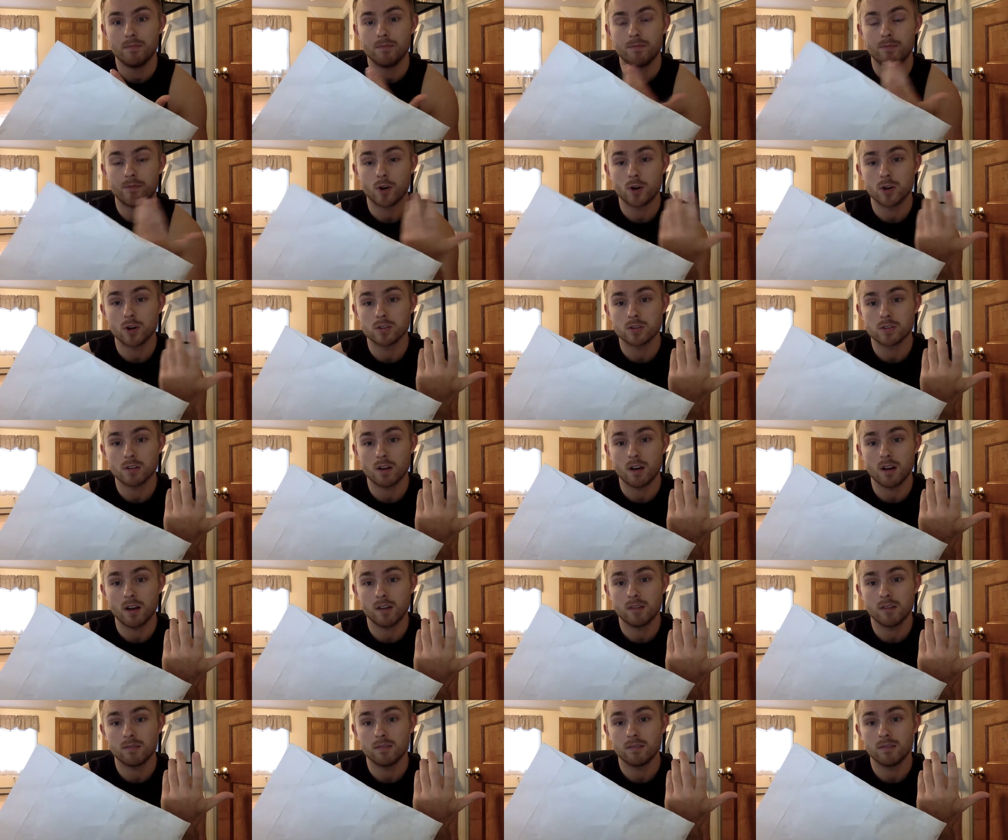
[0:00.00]
First
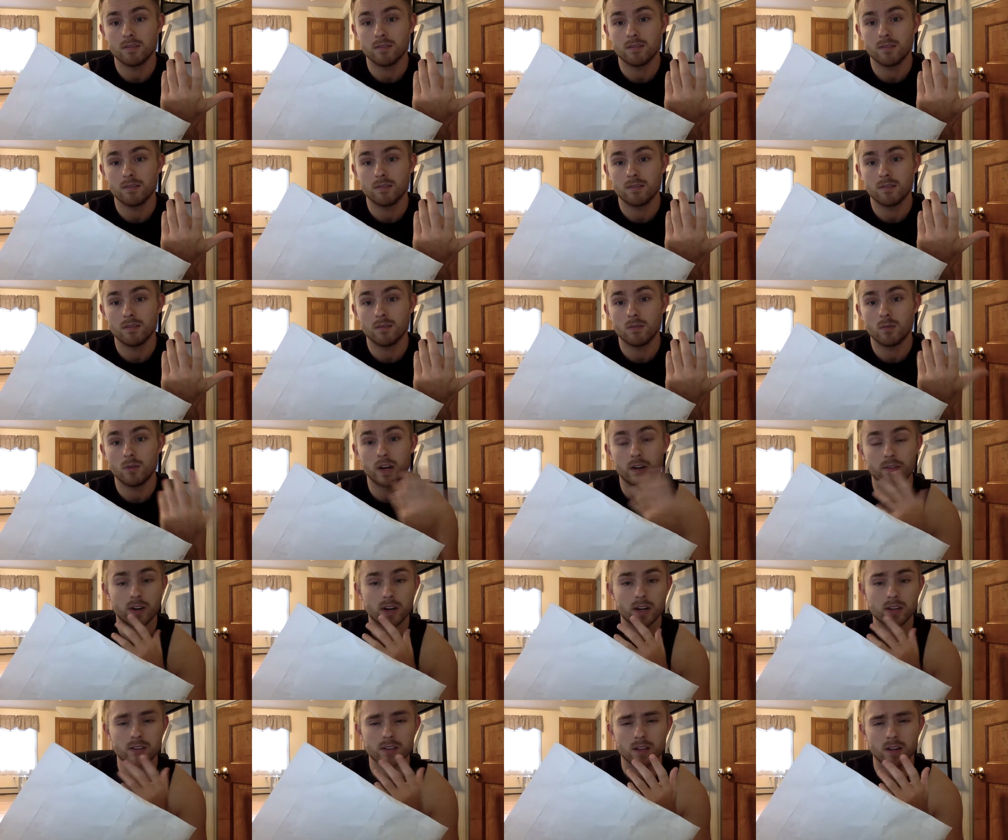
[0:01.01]
off, whenever
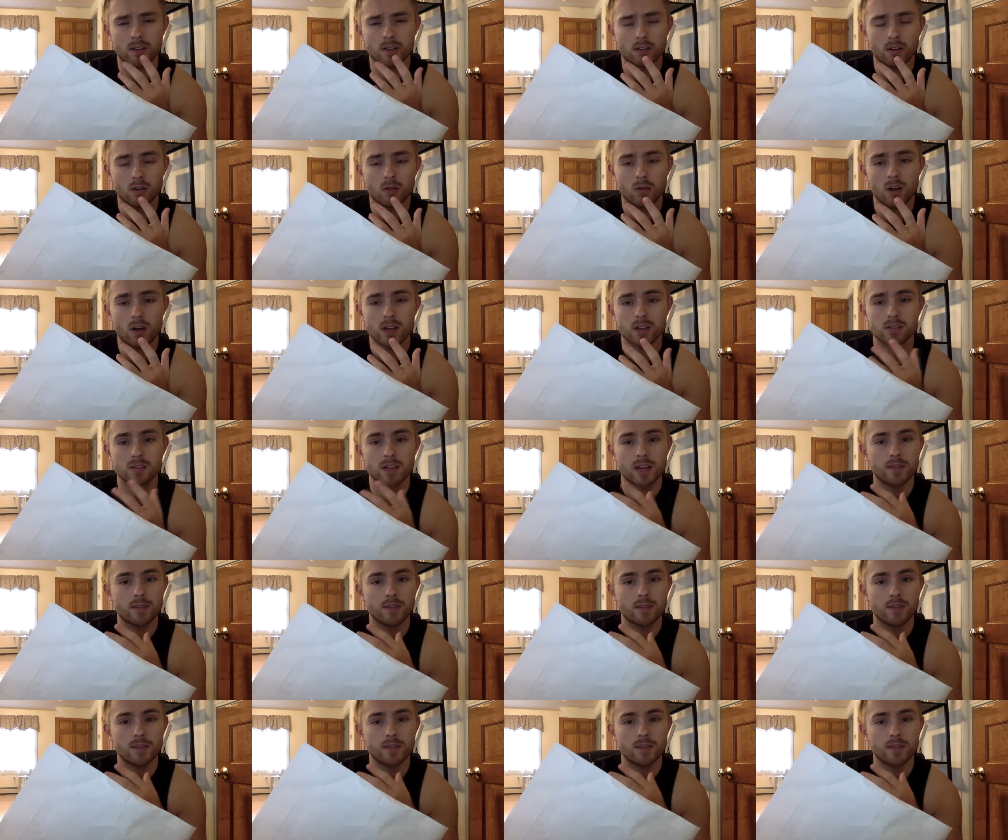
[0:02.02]
I send a request,